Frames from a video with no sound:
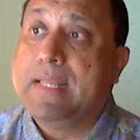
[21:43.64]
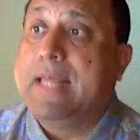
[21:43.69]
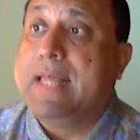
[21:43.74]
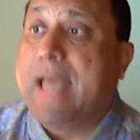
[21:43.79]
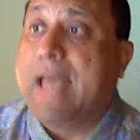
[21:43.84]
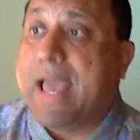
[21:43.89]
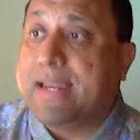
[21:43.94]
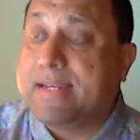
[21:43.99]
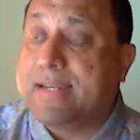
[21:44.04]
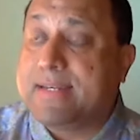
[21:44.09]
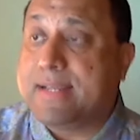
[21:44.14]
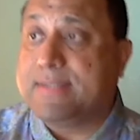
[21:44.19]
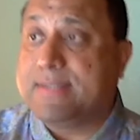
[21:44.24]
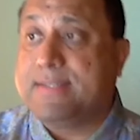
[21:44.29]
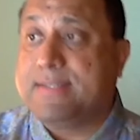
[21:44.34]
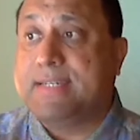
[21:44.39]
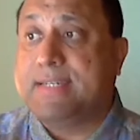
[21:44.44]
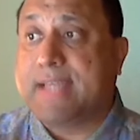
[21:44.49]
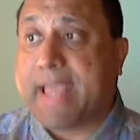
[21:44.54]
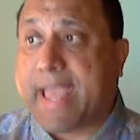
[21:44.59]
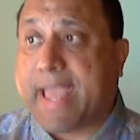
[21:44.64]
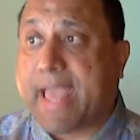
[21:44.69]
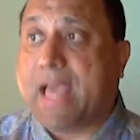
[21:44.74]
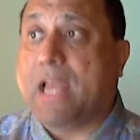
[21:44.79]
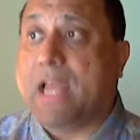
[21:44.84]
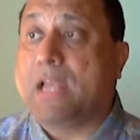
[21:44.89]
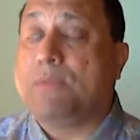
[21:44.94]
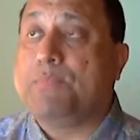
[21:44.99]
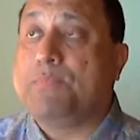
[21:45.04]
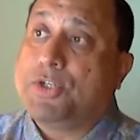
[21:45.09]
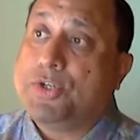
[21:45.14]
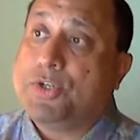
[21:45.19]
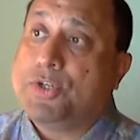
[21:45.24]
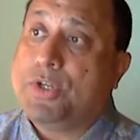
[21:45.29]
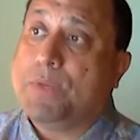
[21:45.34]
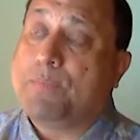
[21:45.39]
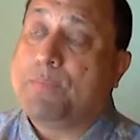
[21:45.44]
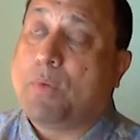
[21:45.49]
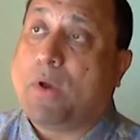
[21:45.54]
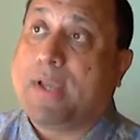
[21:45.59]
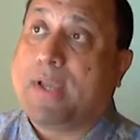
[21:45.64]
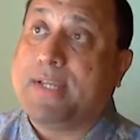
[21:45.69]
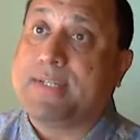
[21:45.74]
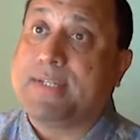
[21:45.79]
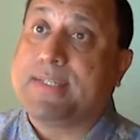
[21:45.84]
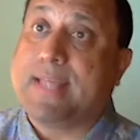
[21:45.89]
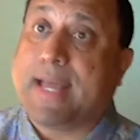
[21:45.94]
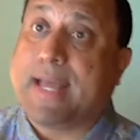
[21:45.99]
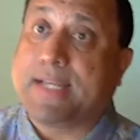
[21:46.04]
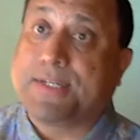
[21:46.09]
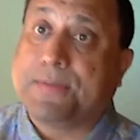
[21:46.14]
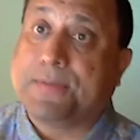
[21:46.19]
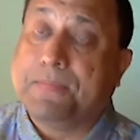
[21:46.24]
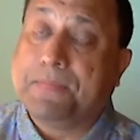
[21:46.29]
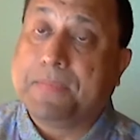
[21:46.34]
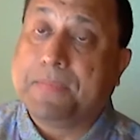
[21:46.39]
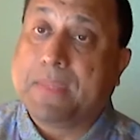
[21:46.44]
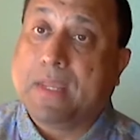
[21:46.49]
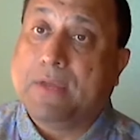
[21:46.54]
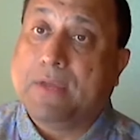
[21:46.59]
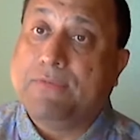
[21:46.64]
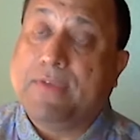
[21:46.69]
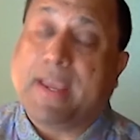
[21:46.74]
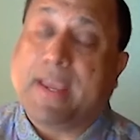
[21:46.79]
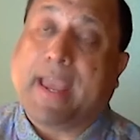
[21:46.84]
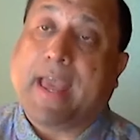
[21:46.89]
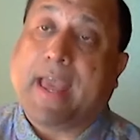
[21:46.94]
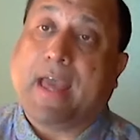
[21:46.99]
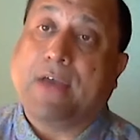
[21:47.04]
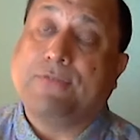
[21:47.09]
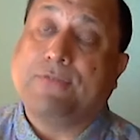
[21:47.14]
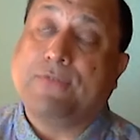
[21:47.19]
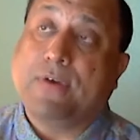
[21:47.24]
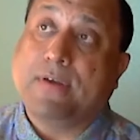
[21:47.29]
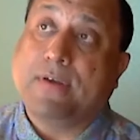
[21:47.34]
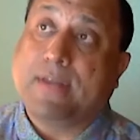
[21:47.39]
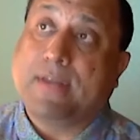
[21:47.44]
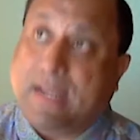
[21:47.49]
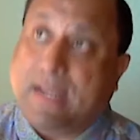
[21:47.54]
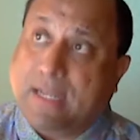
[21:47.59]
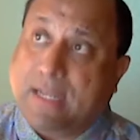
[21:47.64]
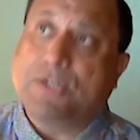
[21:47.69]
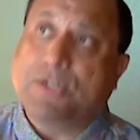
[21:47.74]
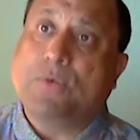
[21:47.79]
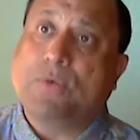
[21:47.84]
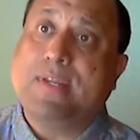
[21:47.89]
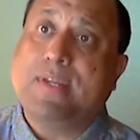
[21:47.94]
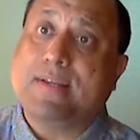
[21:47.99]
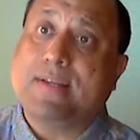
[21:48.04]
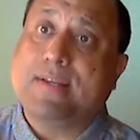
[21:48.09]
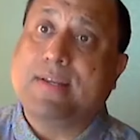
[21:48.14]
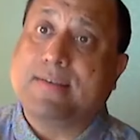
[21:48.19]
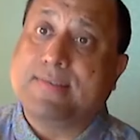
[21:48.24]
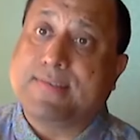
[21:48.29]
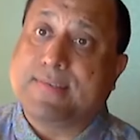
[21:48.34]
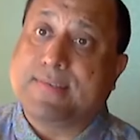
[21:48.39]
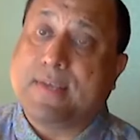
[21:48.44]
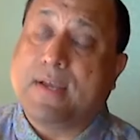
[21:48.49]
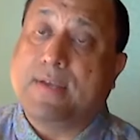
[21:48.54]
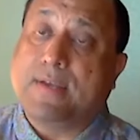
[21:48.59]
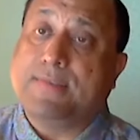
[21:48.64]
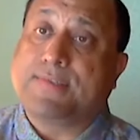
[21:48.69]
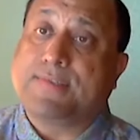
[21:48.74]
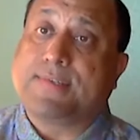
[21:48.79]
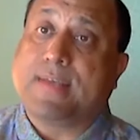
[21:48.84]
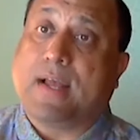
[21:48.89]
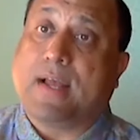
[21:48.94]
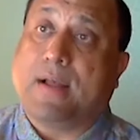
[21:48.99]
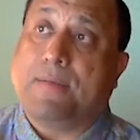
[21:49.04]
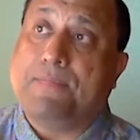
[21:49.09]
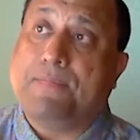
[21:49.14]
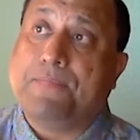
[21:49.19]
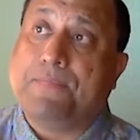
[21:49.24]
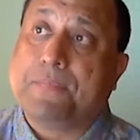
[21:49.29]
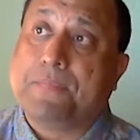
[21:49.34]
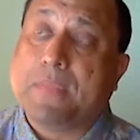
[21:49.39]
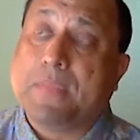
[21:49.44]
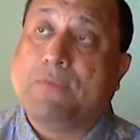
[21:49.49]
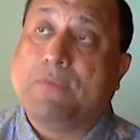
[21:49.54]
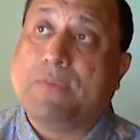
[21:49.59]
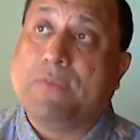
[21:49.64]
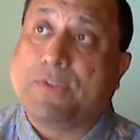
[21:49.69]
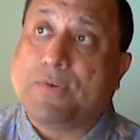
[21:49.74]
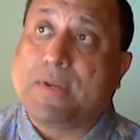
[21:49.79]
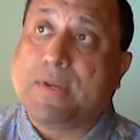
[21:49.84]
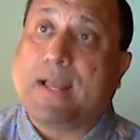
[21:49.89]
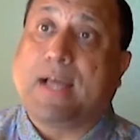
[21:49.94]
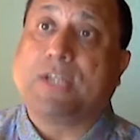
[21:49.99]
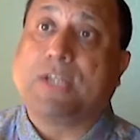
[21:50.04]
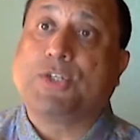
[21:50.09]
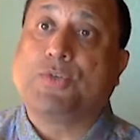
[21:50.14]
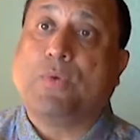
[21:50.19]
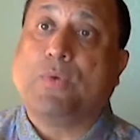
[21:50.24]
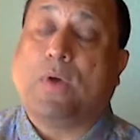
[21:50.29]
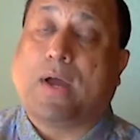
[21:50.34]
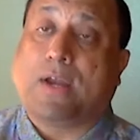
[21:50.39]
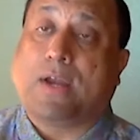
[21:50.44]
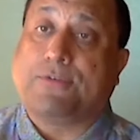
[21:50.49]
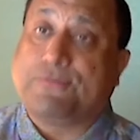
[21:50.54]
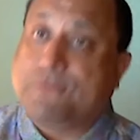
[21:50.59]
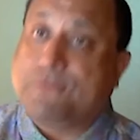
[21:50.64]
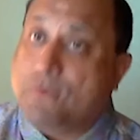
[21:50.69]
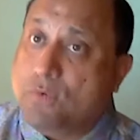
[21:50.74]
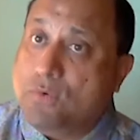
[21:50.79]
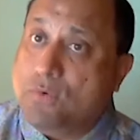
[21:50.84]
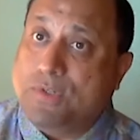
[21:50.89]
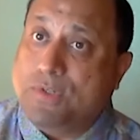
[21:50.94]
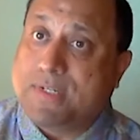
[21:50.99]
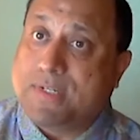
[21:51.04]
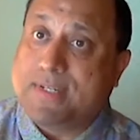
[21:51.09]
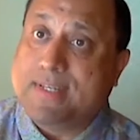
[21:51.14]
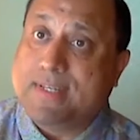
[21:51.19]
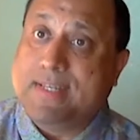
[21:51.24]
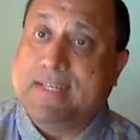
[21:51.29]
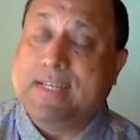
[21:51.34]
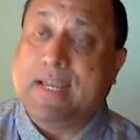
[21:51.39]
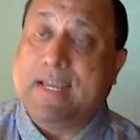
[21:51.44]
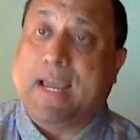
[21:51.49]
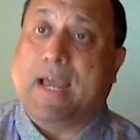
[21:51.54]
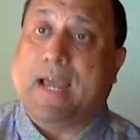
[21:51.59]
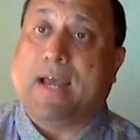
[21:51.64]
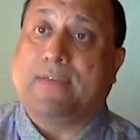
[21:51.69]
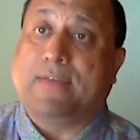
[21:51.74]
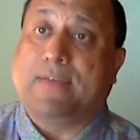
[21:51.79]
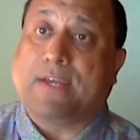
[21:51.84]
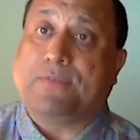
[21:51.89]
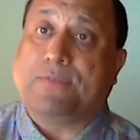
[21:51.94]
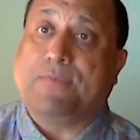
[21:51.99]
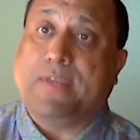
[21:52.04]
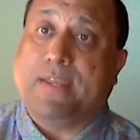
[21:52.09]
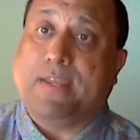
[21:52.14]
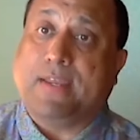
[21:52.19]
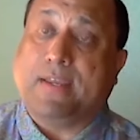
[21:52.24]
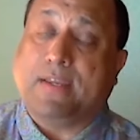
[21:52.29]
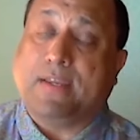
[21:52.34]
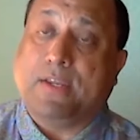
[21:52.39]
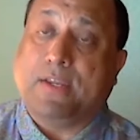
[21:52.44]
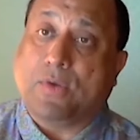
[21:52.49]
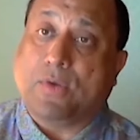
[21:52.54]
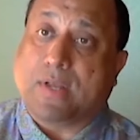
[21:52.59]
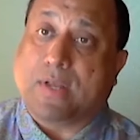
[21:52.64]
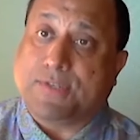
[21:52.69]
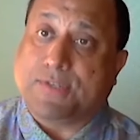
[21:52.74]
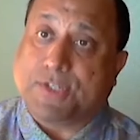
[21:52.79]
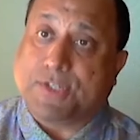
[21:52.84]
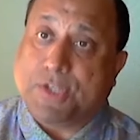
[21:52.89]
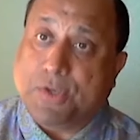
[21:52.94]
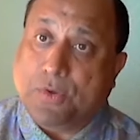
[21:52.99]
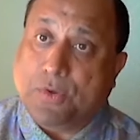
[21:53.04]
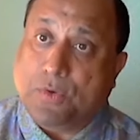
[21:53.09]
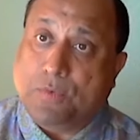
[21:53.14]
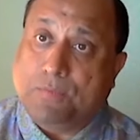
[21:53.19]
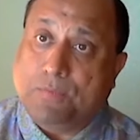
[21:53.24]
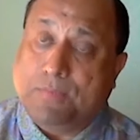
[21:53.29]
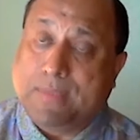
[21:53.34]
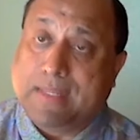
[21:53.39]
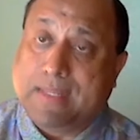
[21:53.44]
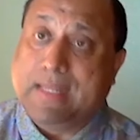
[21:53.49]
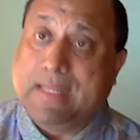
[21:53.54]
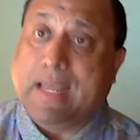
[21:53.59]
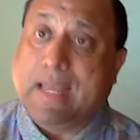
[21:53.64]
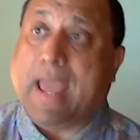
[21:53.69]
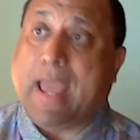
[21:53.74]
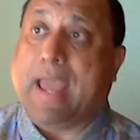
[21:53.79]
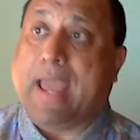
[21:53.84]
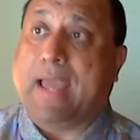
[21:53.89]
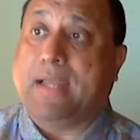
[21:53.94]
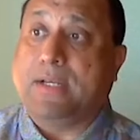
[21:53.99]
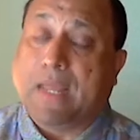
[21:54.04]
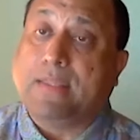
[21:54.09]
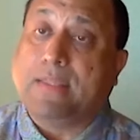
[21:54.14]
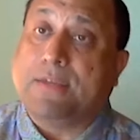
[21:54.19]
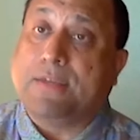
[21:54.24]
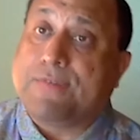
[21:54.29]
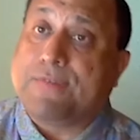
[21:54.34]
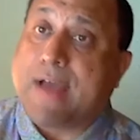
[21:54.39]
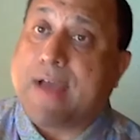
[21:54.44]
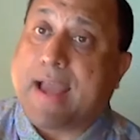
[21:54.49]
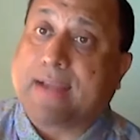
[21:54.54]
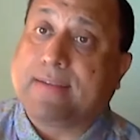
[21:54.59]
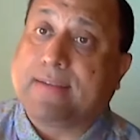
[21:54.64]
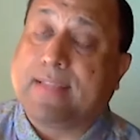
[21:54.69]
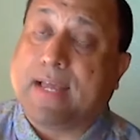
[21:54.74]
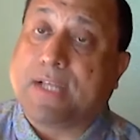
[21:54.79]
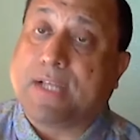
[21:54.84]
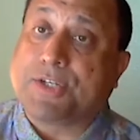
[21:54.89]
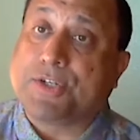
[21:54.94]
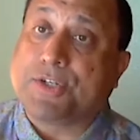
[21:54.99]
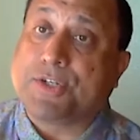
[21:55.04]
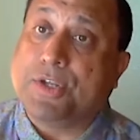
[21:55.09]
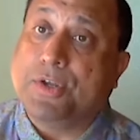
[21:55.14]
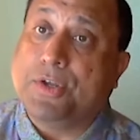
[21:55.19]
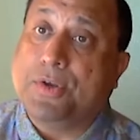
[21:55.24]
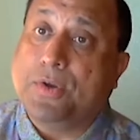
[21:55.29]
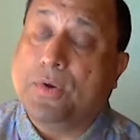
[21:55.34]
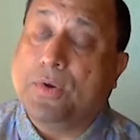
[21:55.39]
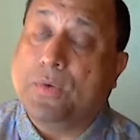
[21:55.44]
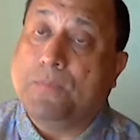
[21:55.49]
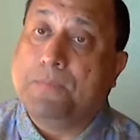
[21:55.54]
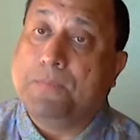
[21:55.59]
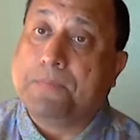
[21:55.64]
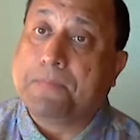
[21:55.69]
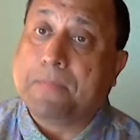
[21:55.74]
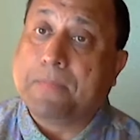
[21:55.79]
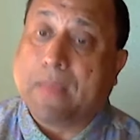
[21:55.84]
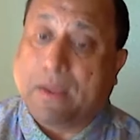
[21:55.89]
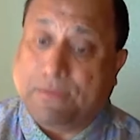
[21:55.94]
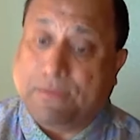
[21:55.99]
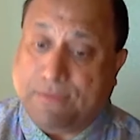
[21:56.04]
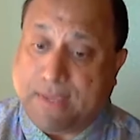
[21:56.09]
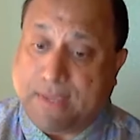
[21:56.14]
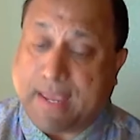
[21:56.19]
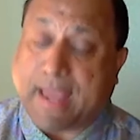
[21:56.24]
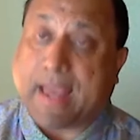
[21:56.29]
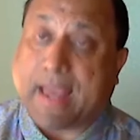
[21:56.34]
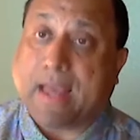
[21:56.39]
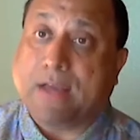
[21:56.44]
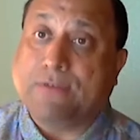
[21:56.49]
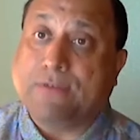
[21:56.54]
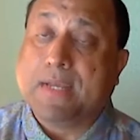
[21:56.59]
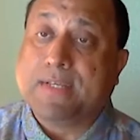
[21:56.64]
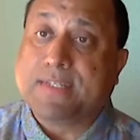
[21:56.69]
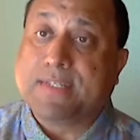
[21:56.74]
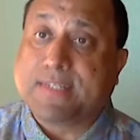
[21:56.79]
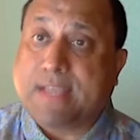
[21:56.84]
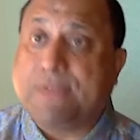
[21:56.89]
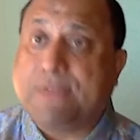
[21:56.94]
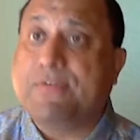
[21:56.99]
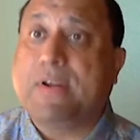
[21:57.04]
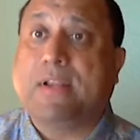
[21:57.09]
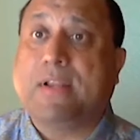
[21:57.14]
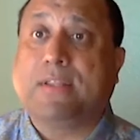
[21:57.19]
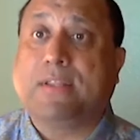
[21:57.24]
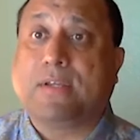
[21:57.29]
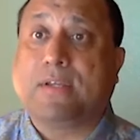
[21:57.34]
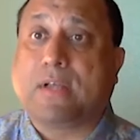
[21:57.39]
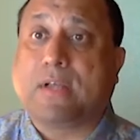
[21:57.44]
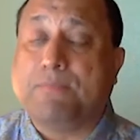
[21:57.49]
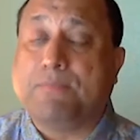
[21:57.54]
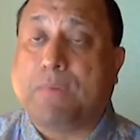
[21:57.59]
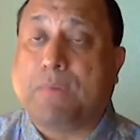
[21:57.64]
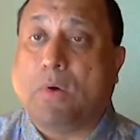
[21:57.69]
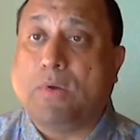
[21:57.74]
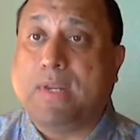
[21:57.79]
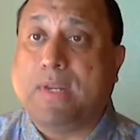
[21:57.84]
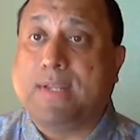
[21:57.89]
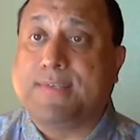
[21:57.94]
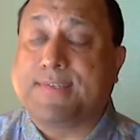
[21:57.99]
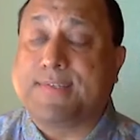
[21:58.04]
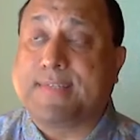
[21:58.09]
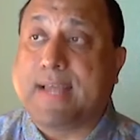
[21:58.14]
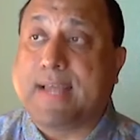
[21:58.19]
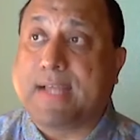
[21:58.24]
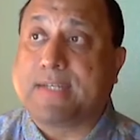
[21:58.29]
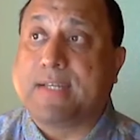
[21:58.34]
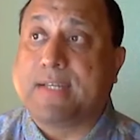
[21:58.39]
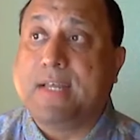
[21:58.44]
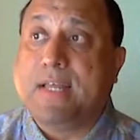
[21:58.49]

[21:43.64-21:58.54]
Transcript: And it doesn't help, to your point, that we have regulatory concerns with regard to our food that we consume, and the fact that, you know, we have several other components that